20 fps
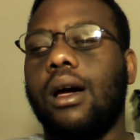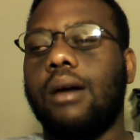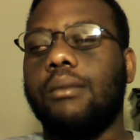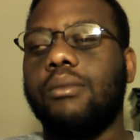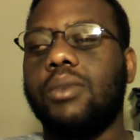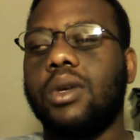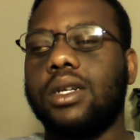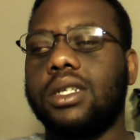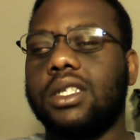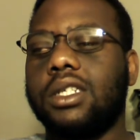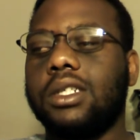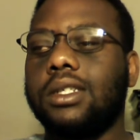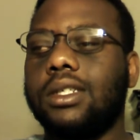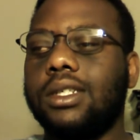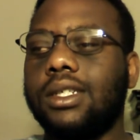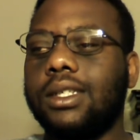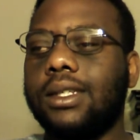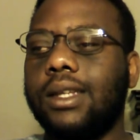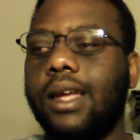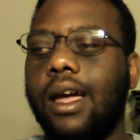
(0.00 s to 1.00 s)
um, because she
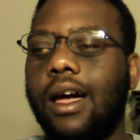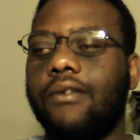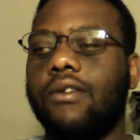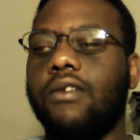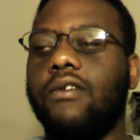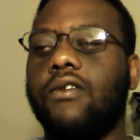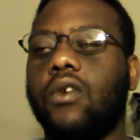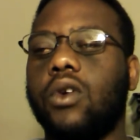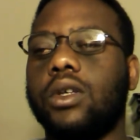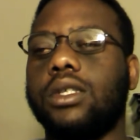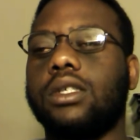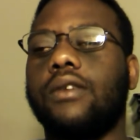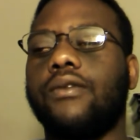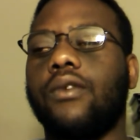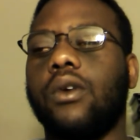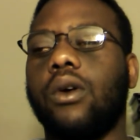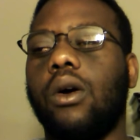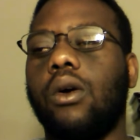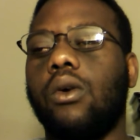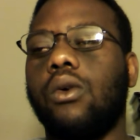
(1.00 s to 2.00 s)
doesn't have a voice
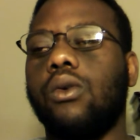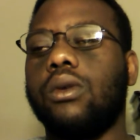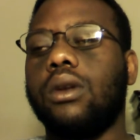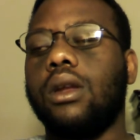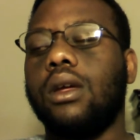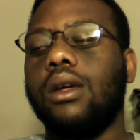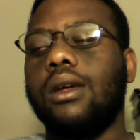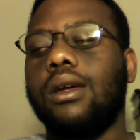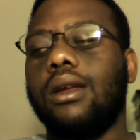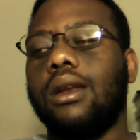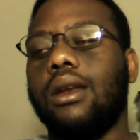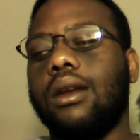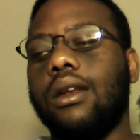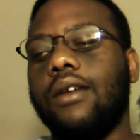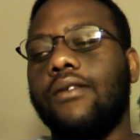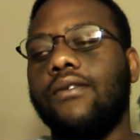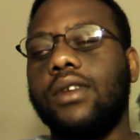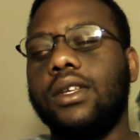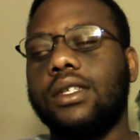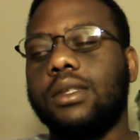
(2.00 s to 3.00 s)
of her own.
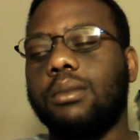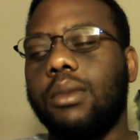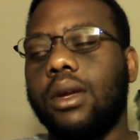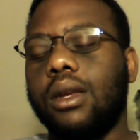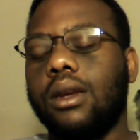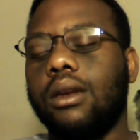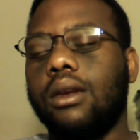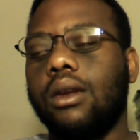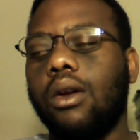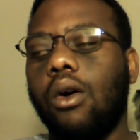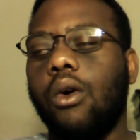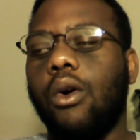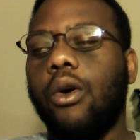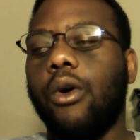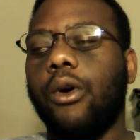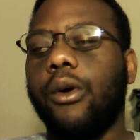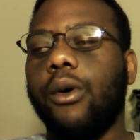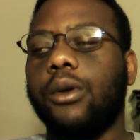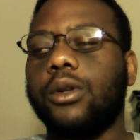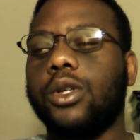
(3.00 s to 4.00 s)
None of these men know
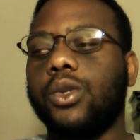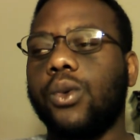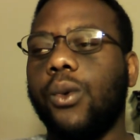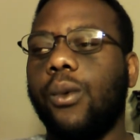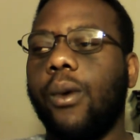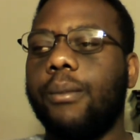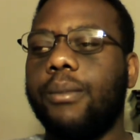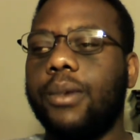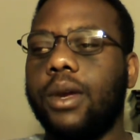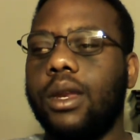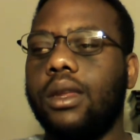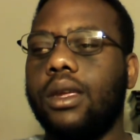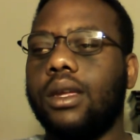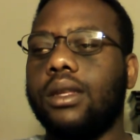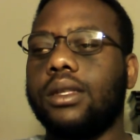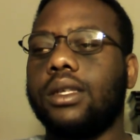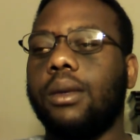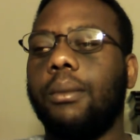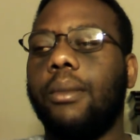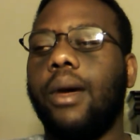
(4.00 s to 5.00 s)
her true
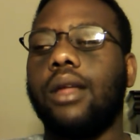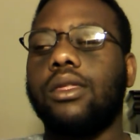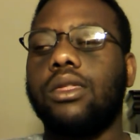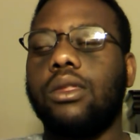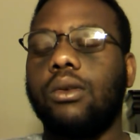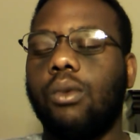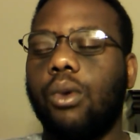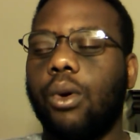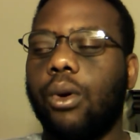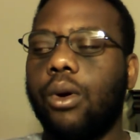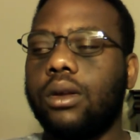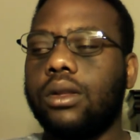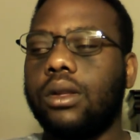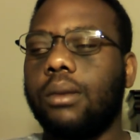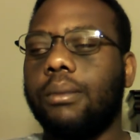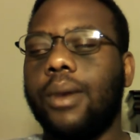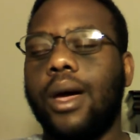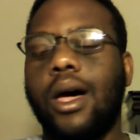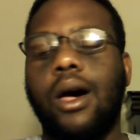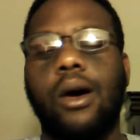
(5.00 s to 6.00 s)
opinions about the world,
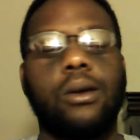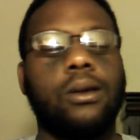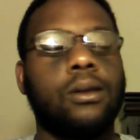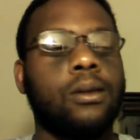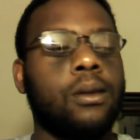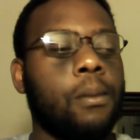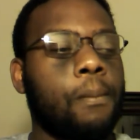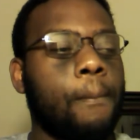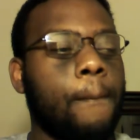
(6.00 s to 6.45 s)
about,